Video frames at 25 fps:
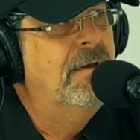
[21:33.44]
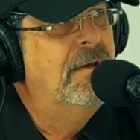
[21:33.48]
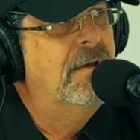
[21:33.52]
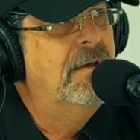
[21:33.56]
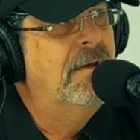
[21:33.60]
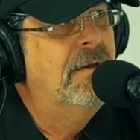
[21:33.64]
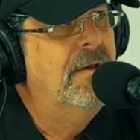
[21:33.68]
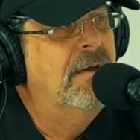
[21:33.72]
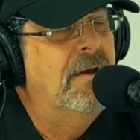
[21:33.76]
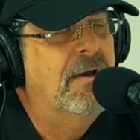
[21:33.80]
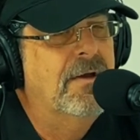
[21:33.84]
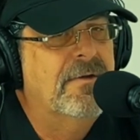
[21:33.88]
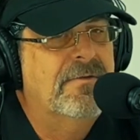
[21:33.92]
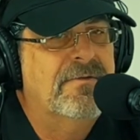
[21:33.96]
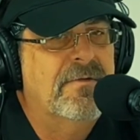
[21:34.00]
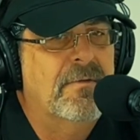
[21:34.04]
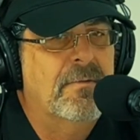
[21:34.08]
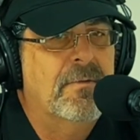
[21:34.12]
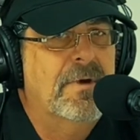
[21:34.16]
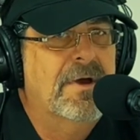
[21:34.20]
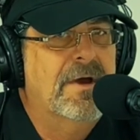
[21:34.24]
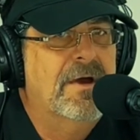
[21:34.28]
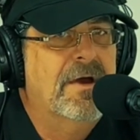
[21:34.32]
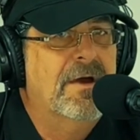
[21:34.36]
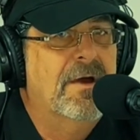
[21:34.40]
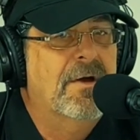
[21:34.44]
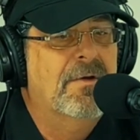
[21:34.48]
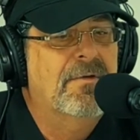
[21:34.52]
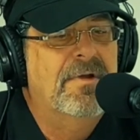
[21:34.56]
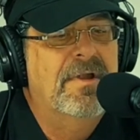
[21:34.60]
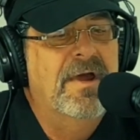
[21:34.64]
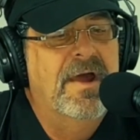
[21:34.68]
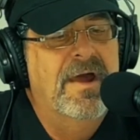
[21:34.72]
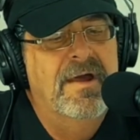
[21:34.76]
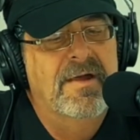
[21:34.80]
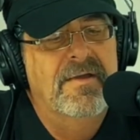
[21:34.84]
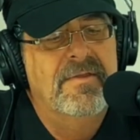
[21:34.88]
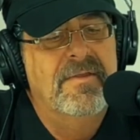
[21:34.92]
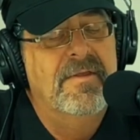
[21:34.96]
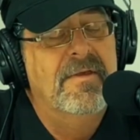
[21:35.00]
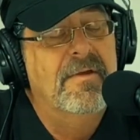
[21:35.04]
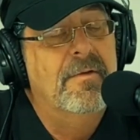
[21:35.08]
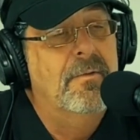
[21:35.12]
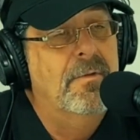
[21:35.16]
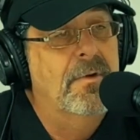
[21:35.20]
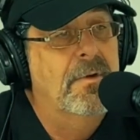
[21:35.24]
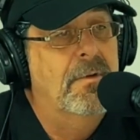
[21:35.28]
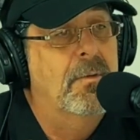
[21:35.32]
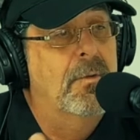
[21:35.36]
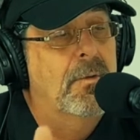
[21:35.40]
Yeah, so we could go dance
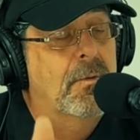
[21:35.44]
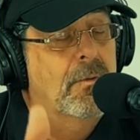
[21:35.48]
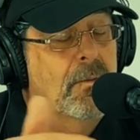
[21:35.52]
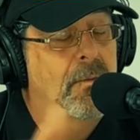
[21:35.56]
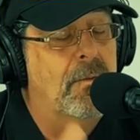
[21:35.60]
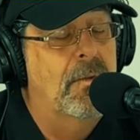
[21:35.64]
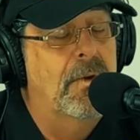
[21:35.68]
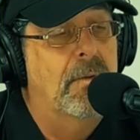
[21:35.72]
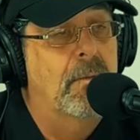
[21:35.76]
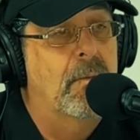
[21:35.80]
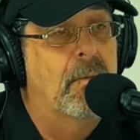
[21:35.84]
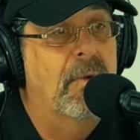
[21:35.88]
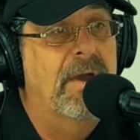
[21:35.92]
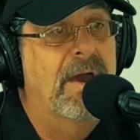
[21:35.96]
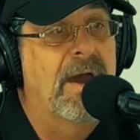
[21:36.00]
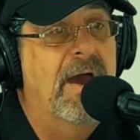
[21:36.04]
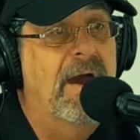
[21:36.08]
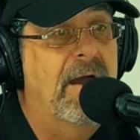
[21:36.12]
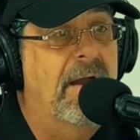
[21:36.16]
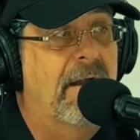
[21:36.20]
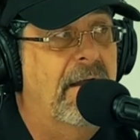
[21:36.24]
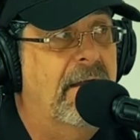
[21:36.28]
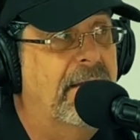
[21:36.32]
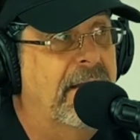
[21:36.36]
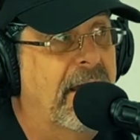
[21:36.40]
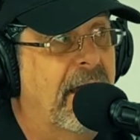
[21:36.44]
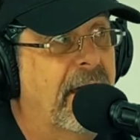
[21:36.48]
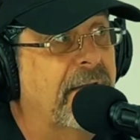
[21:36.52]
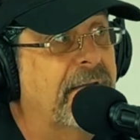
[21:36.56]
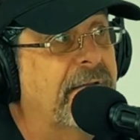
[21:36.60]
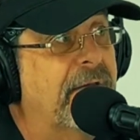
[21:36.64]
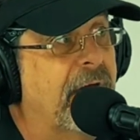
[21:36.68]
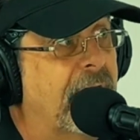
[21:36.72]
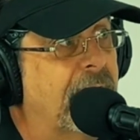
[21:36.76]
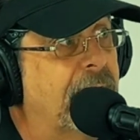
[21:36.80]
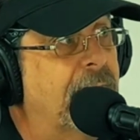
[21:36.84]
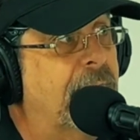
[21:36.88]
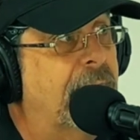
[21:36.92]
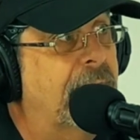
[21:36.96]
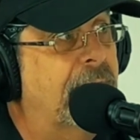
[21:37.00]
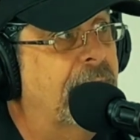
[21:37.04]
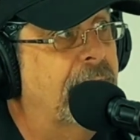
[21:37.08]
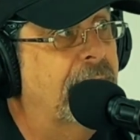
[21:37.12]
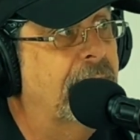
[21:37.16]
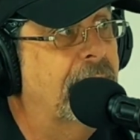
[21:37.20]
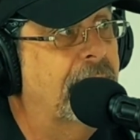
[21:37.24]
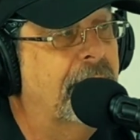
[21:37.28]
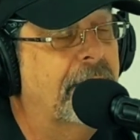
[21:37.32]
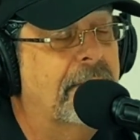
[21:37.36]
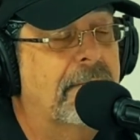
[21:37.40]
when we had our downtime.
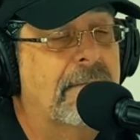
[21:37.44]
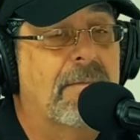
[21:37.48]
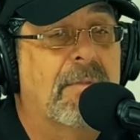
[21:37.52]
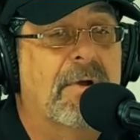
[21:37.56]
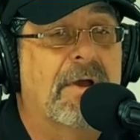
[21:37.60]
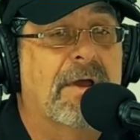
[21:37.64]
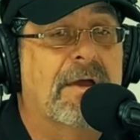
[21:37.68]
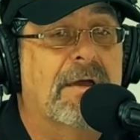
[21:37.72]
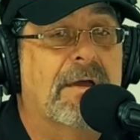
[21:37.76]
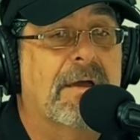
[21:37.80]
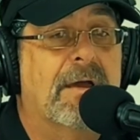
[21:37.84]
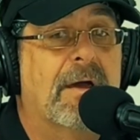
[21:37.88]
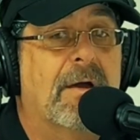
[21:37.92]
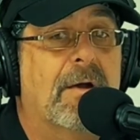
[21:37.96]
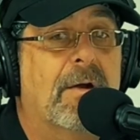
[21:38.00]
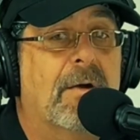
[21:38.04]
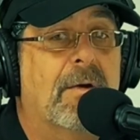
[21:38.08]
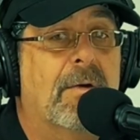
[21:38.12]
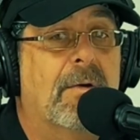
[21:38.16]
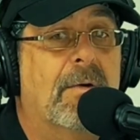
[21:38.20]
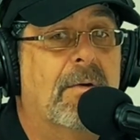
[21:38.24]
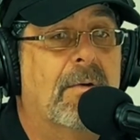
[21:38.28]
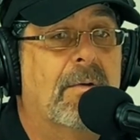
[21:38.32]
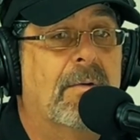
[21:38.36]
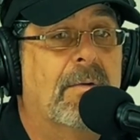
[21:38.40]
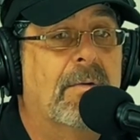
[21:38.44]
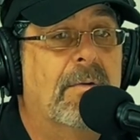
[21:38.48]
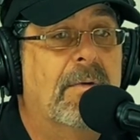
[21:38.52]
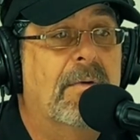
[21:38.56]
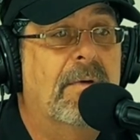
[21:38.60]
We couldn't